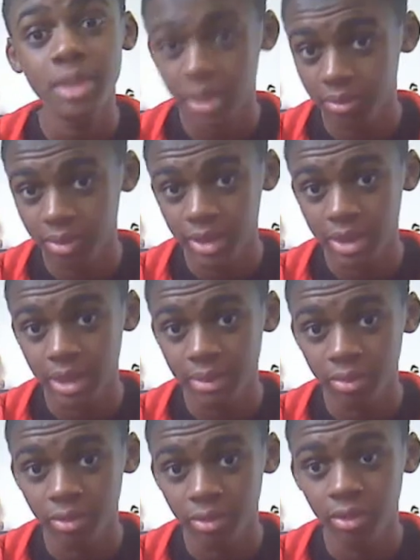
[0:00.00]
with
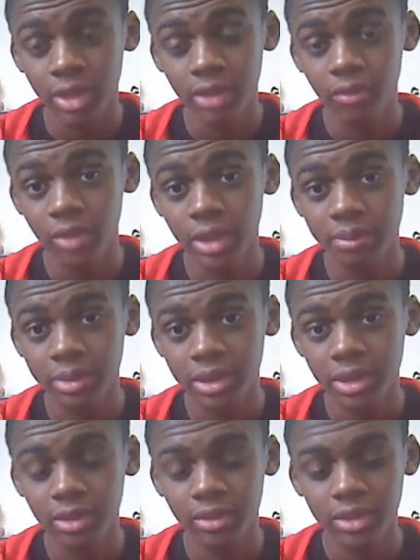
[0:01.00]
Deadpool in one
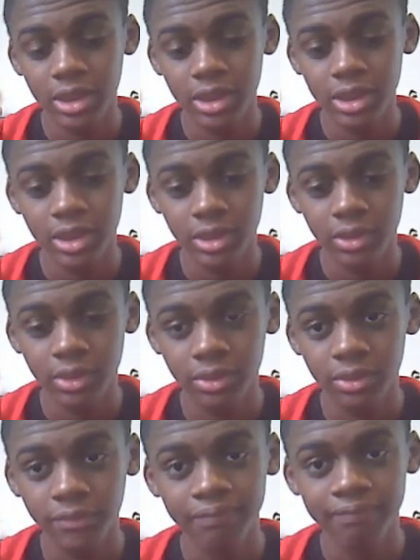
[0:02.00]
episode in season two
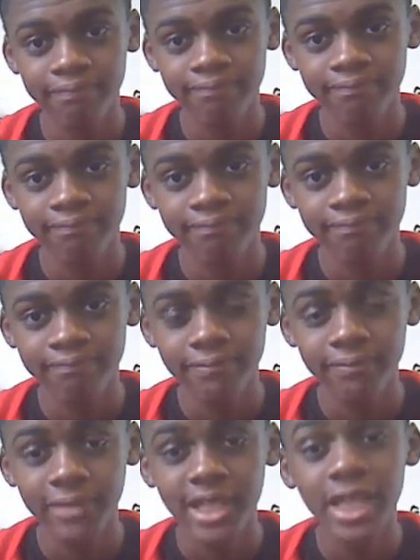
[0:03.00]

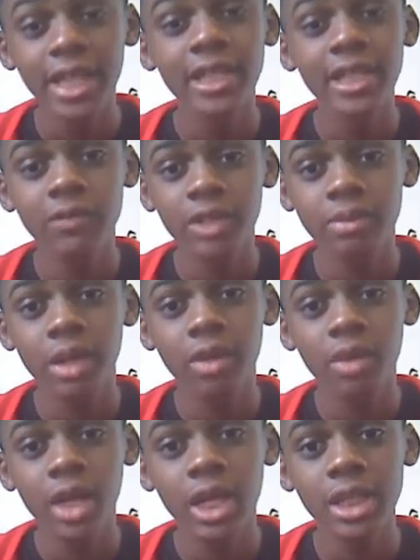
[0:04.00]
and he's voiced by
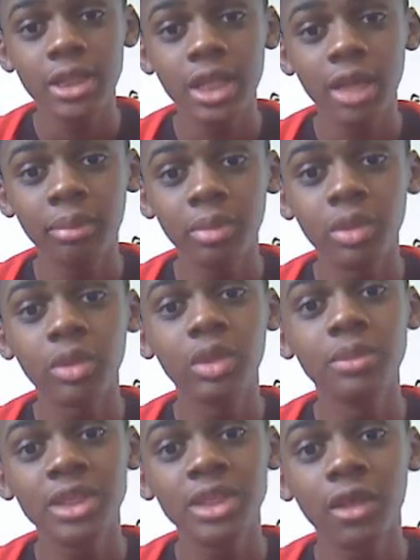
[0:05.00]
Ron Stoppable
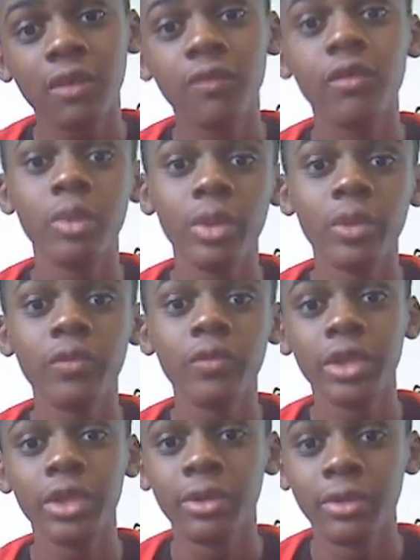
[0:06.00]
himself, Will Friedle.